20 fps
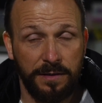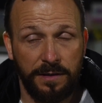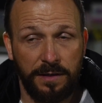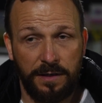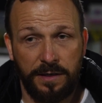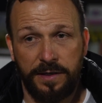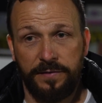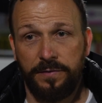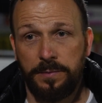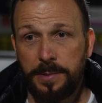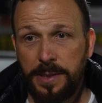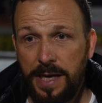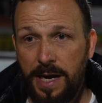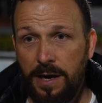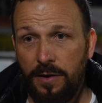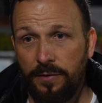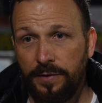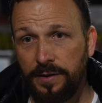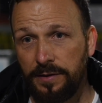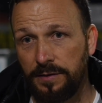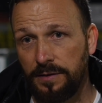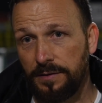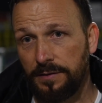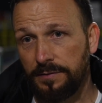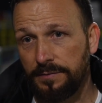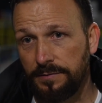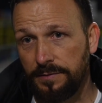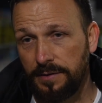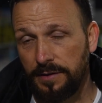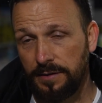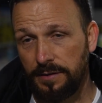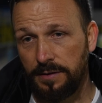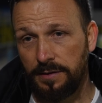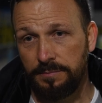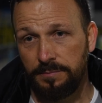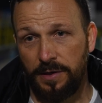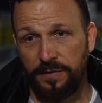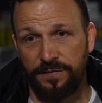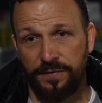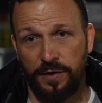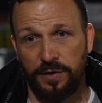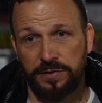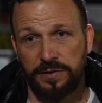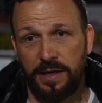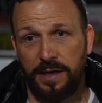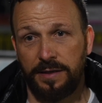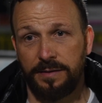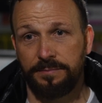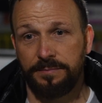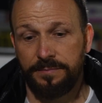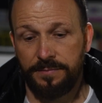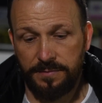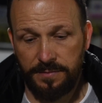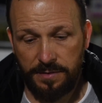an out in my first game.